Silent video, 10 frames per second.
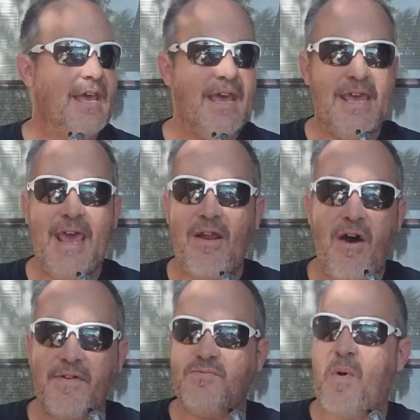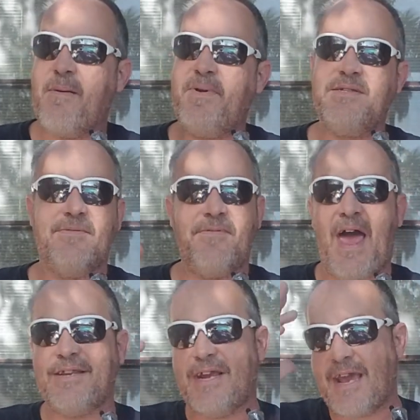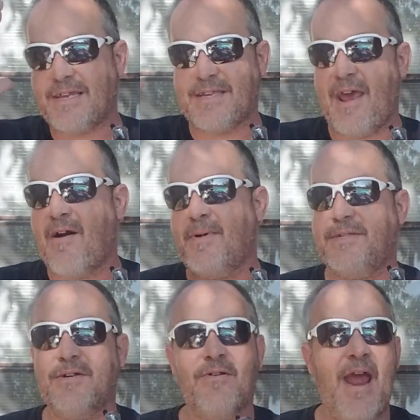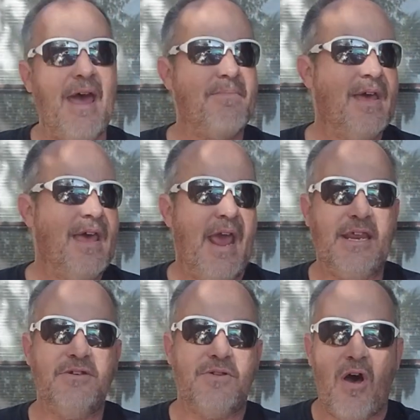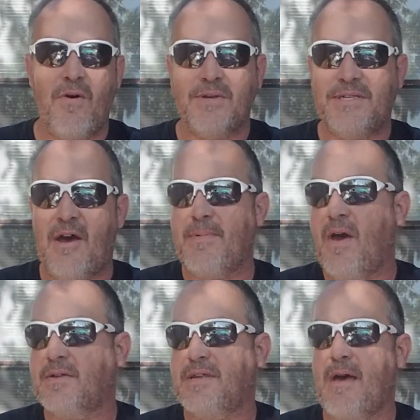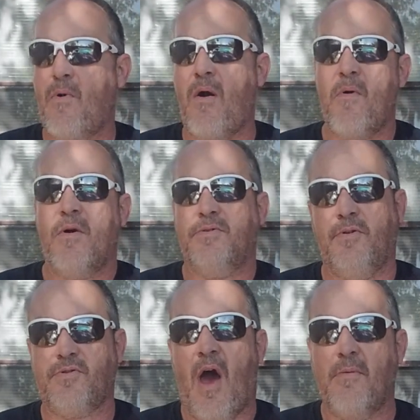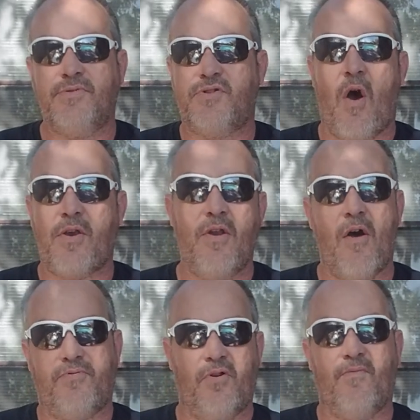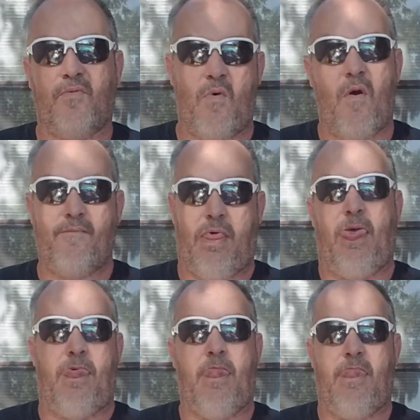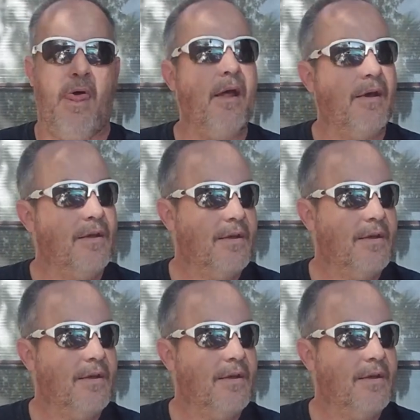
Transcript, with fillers: He had all these weapons and flag jackets and helmets and crap. And he used to always tell me all the time, "Well, oh, I'm stocking up, Civil War." Blah, blah, blah.